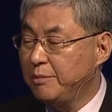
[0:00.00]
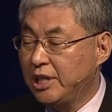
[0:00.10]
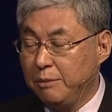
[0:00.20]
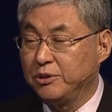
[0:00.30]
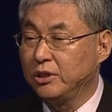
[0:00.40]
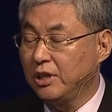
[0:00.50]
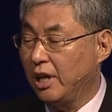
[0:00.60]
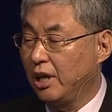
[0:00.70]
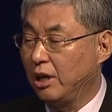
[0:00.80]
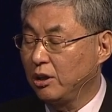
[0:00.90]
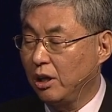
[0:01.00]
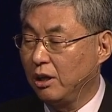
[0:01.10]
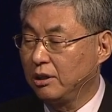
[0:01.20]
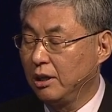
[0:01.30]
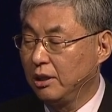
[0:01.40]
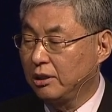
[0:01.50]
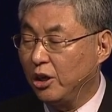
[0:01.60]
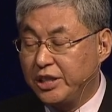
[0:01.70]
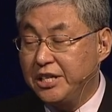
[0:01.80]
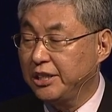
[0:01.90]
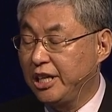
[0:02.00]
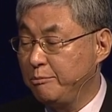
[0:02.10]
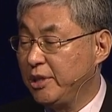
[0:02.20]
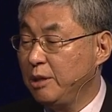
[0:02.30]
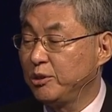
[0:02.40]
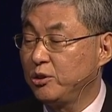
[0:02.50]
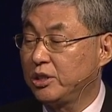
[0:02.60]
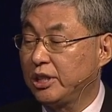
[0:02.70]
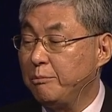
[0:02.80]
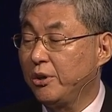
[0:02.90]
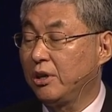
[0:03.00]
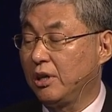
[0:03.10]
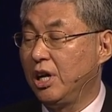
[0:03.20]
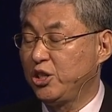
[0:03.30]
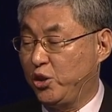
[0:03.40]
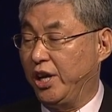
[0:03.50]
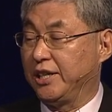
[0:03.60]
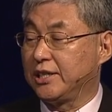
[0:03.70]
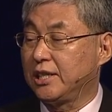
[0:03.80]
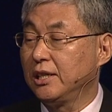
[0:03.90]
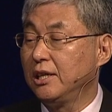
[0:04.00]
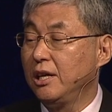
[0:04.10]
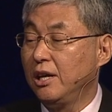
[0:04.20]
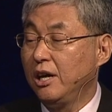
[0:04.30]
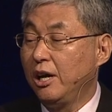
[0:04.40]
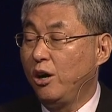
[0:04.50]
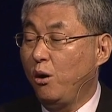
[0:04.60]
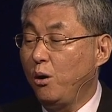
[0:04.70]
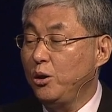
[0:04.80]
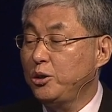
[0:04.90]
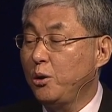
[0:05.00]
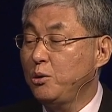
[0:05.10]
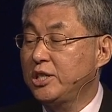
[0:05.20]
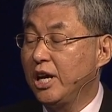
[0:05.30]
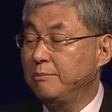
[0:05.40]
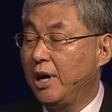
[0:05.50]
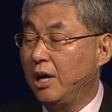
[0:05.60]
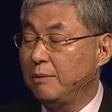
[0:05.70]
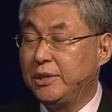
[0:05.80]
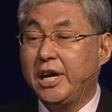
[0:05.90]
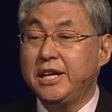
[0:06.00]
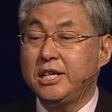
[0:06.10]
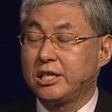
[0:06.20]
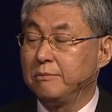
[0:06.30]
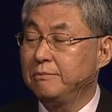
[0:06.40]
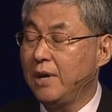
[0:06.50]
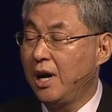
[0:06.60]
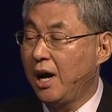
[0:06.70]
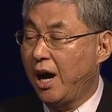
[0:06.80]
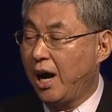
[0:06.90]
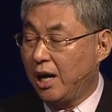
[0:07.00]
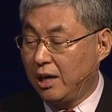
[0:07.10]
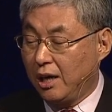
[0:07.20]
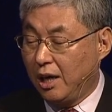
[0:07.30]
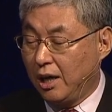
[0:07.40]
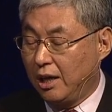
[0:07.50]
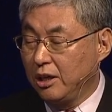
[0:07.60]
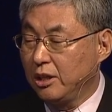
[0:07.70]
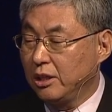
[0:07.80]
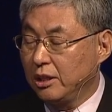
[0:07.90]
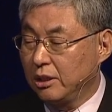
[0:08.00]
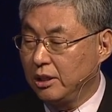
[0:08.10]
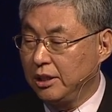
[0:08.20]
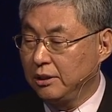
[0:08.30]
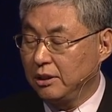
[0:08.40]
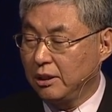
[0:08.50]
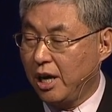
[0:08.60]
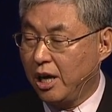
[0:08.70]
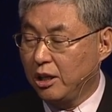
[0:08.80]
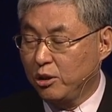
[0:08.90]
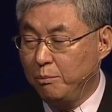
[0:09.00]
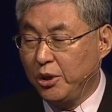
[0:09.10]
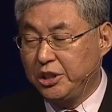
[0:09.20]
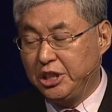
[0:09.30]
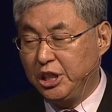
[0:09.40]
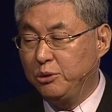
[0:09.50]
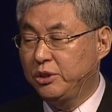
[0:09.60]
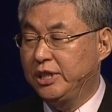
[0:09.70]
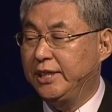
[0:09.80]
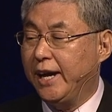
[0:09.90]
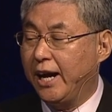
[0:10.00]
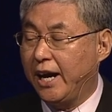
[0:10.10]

given, the attention can be given to the temporal change. All those mechanisms are converted into the